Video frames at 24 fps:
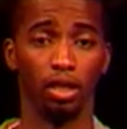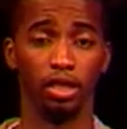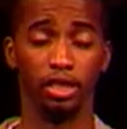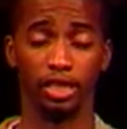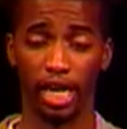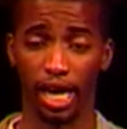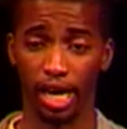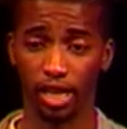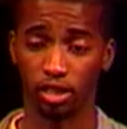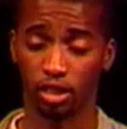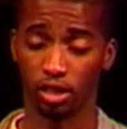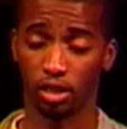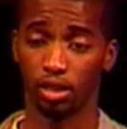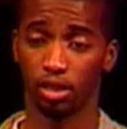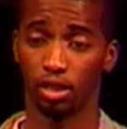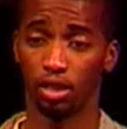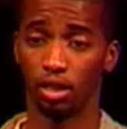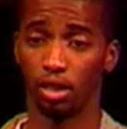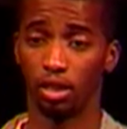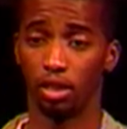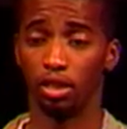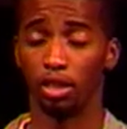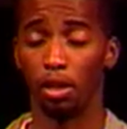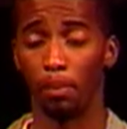Yes,
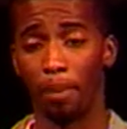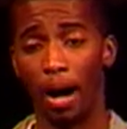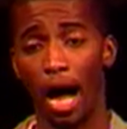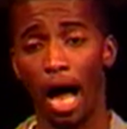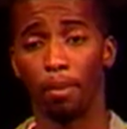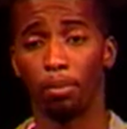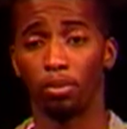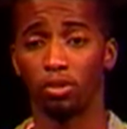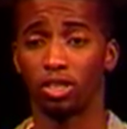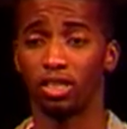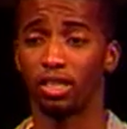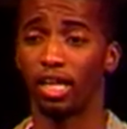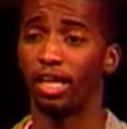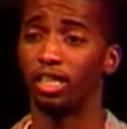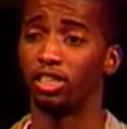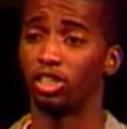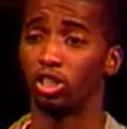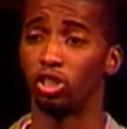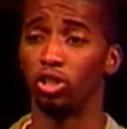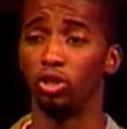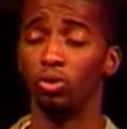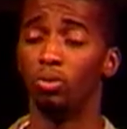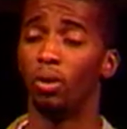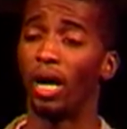the Bible
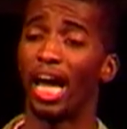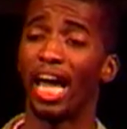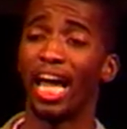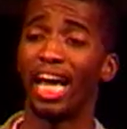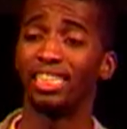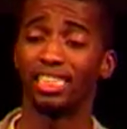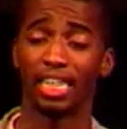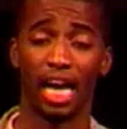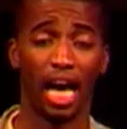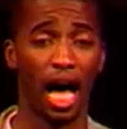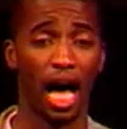says you and